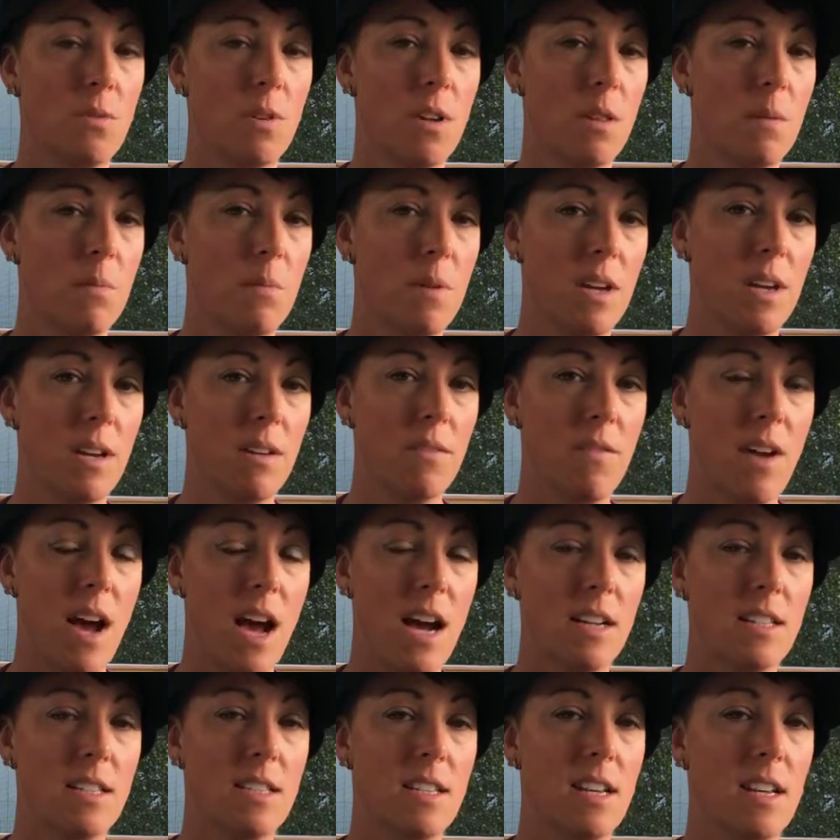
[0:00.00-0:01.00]
of one of the big
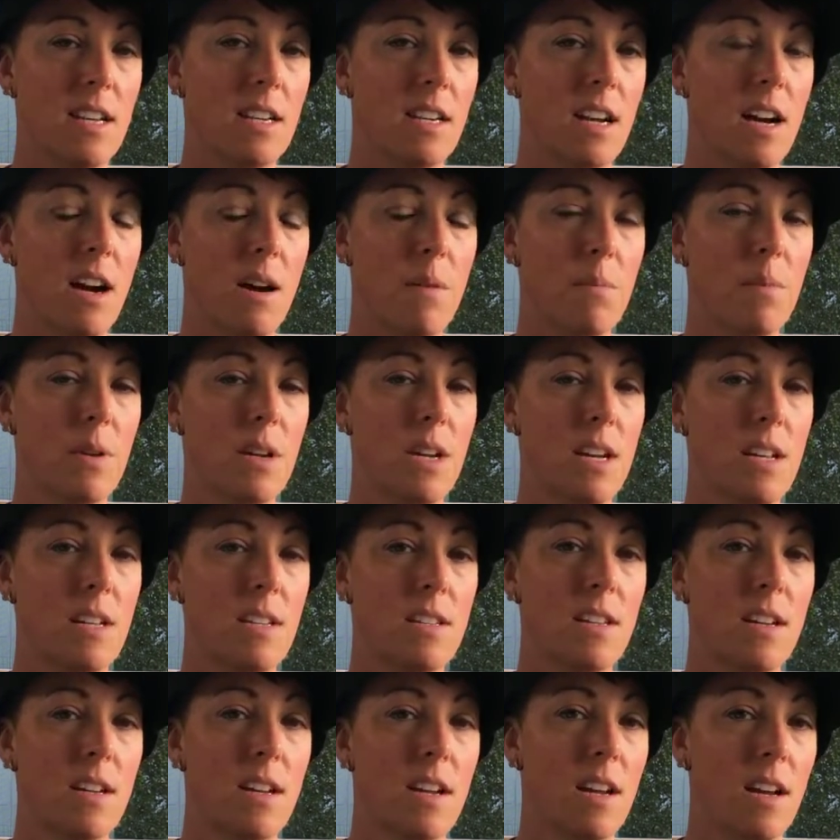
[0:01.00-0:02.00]
vaccine
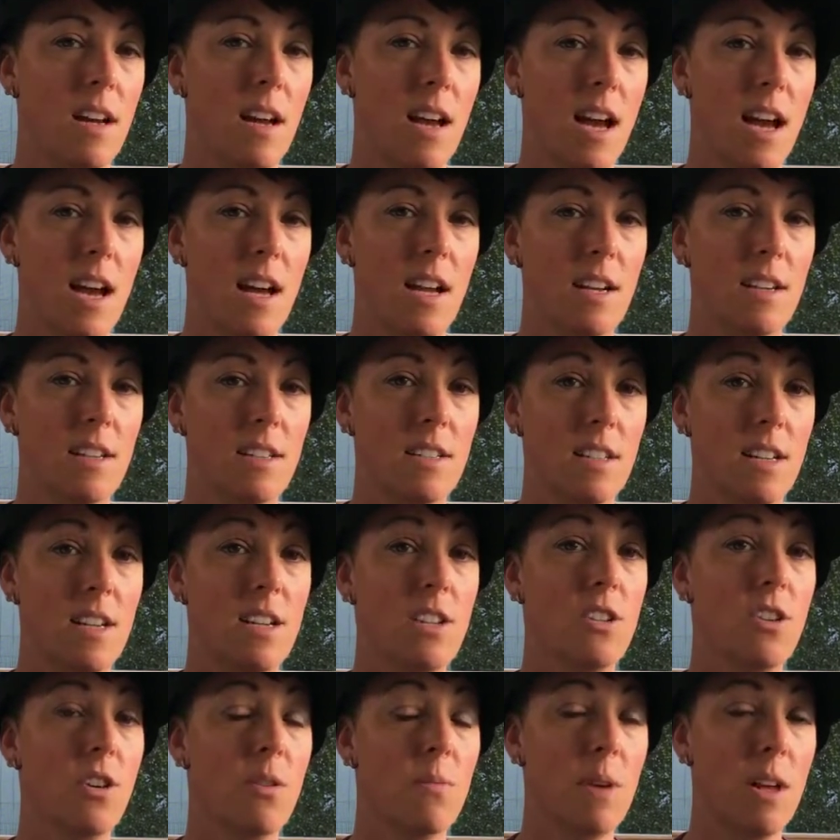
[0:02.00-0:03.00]
companies, and
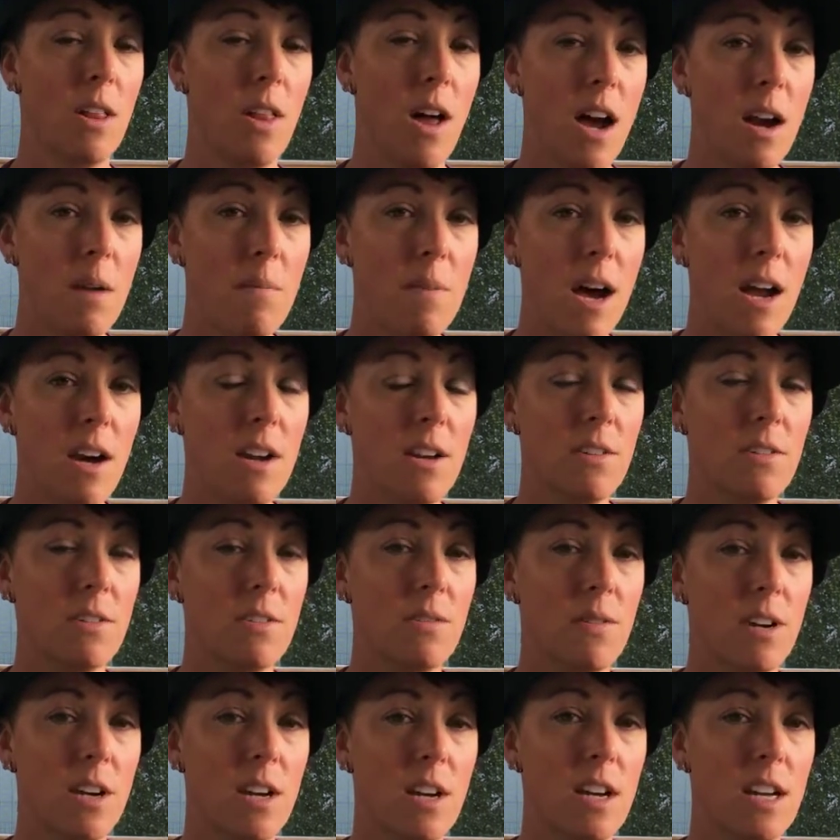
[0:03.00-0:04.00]
he told me a lot about it. It
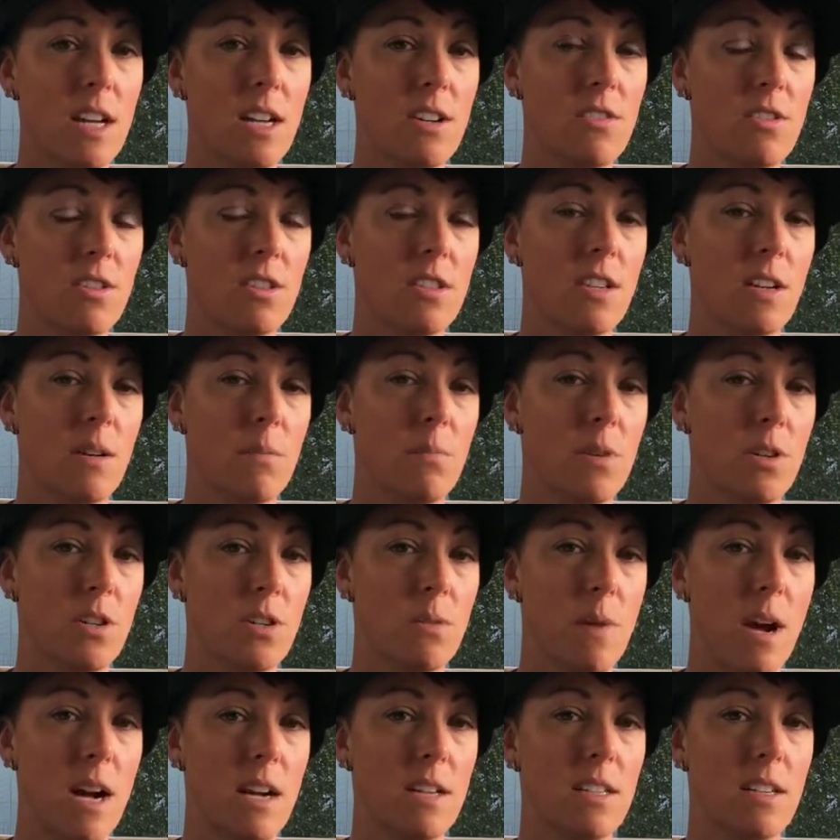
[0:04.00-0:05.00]
was a very interesting
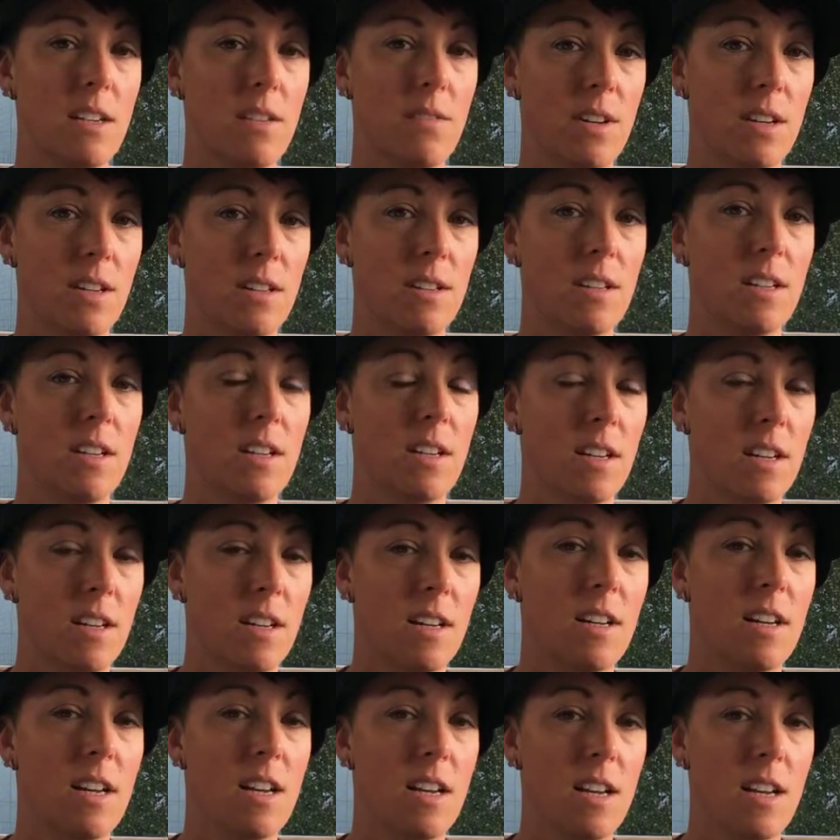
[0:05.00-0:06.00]
perspective, and
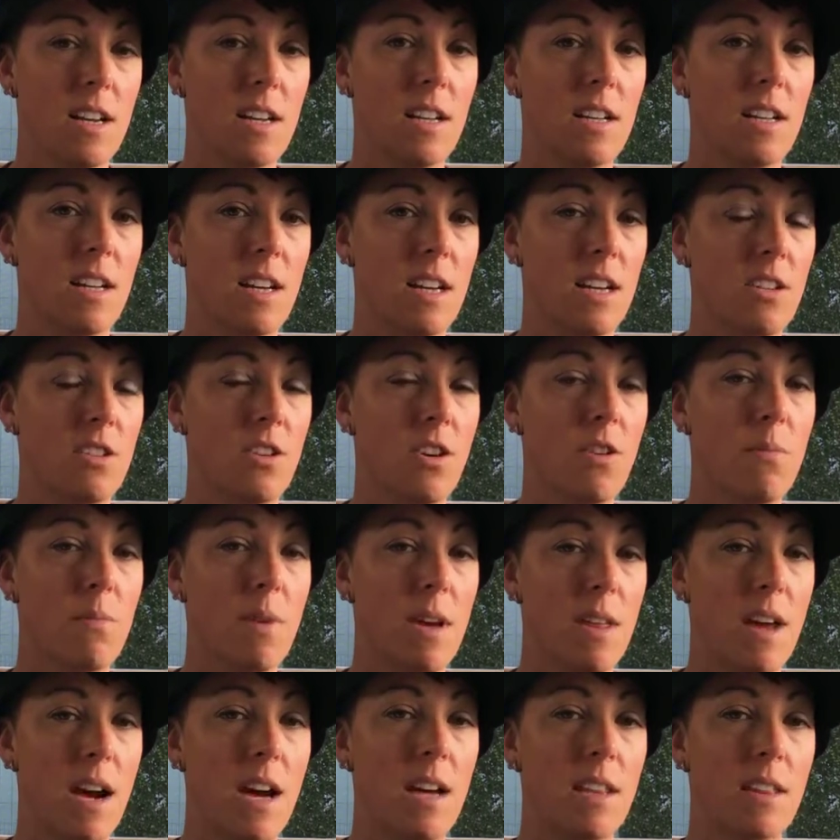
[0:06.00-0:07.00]
he told
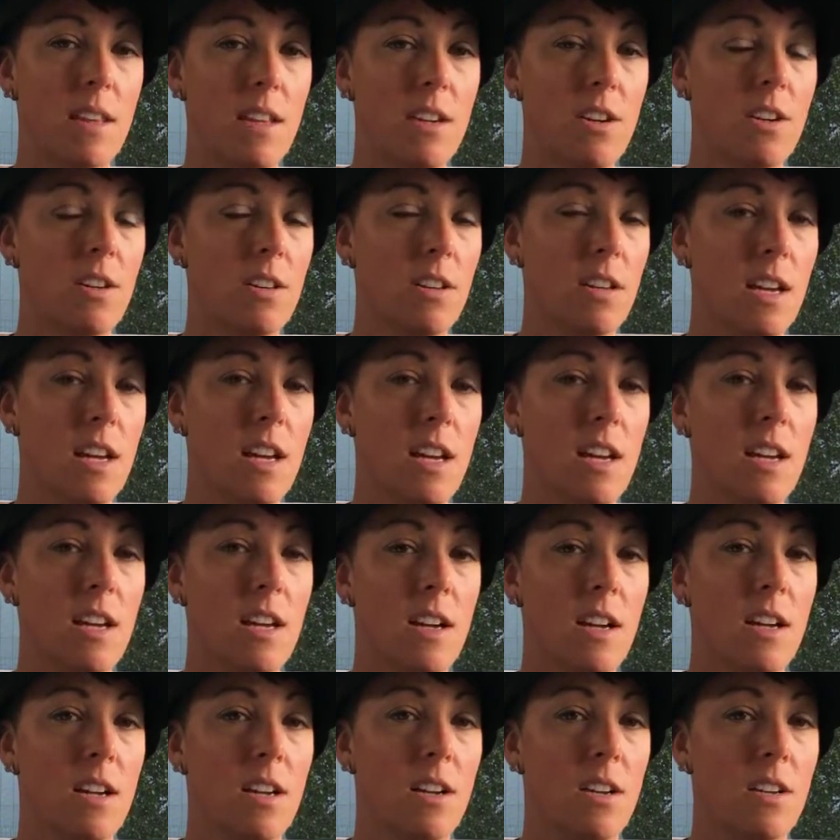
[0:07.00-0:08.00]
me that literally
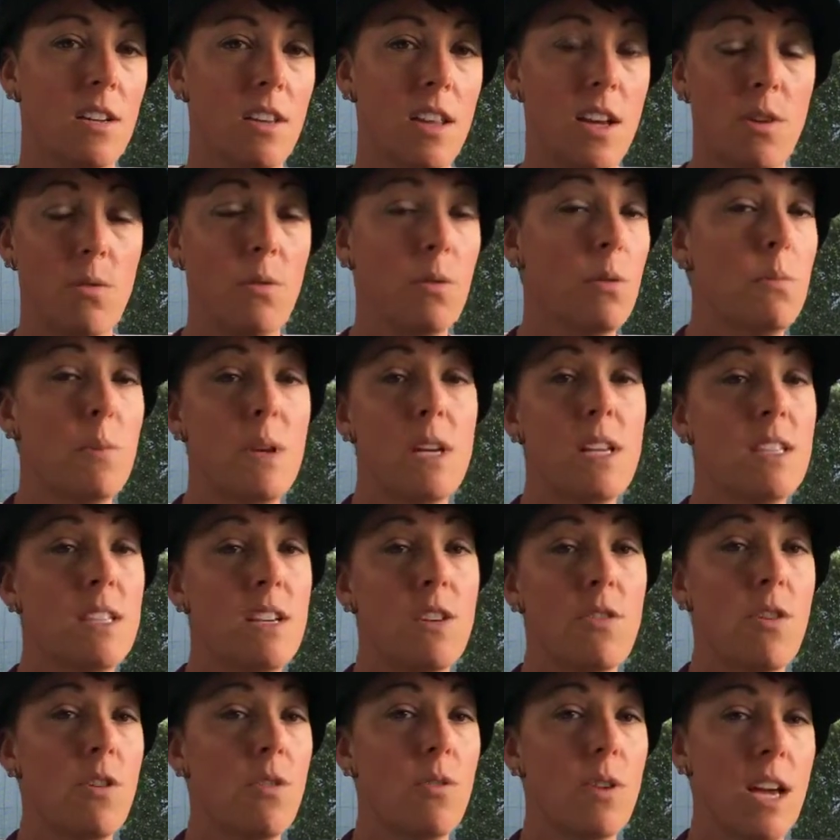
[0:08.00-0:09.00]
there will be
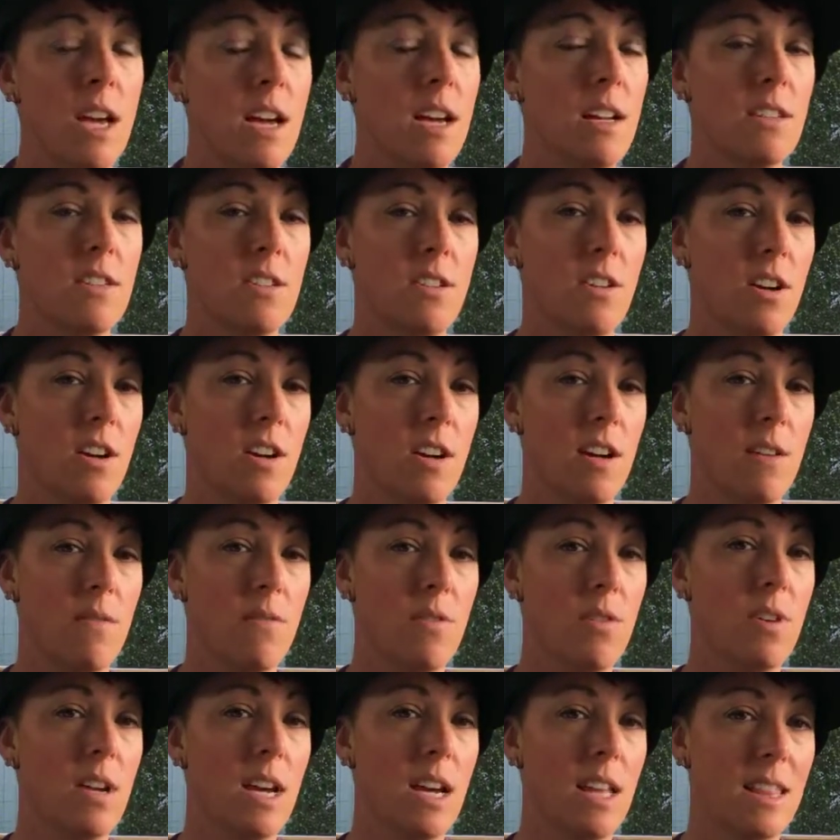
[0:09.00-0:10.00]
zero cancer if
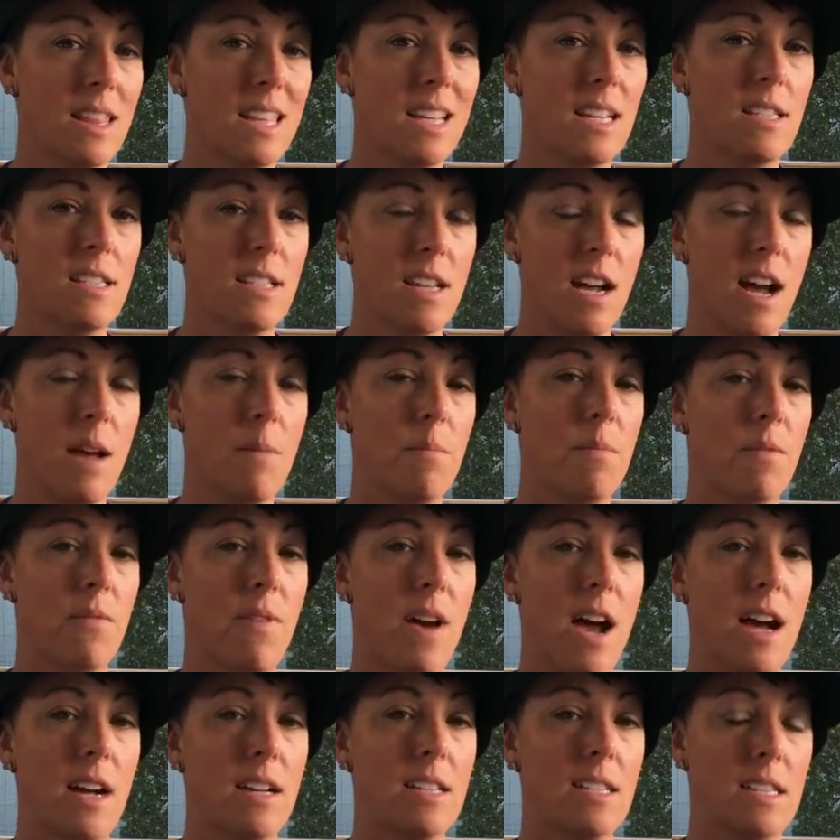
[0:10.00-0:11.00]
you get this type of
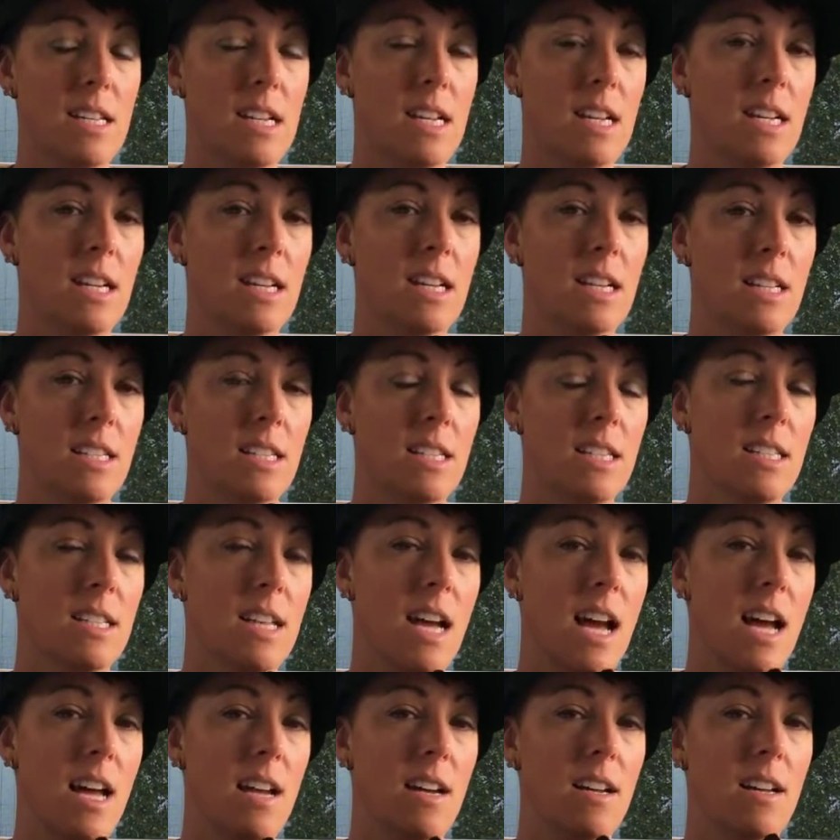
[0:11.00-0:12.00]
vaccine
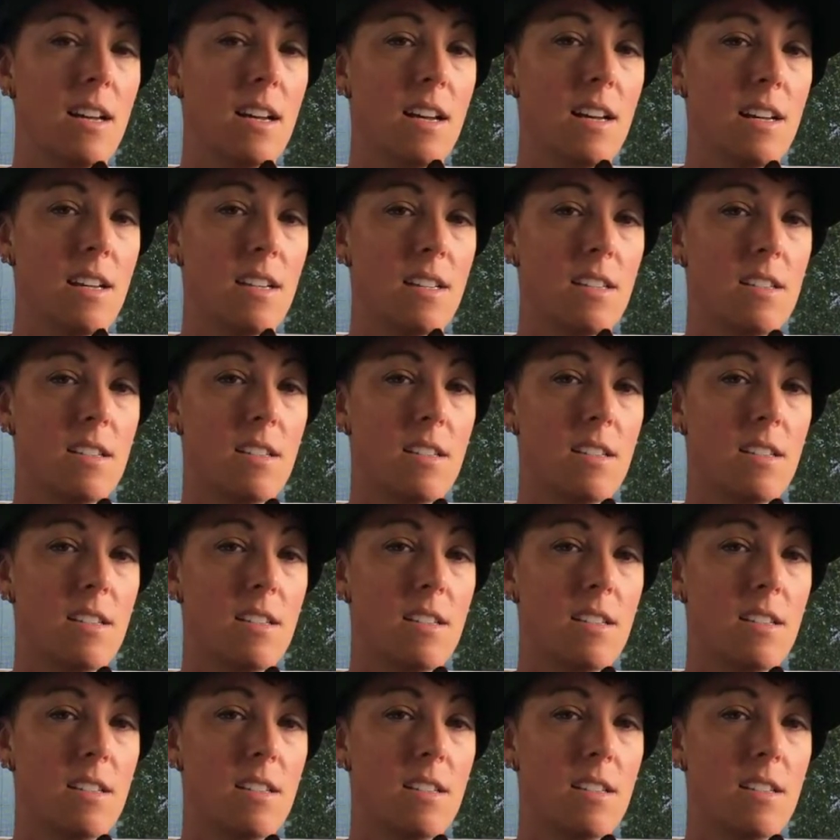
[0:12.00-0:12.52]
instead, and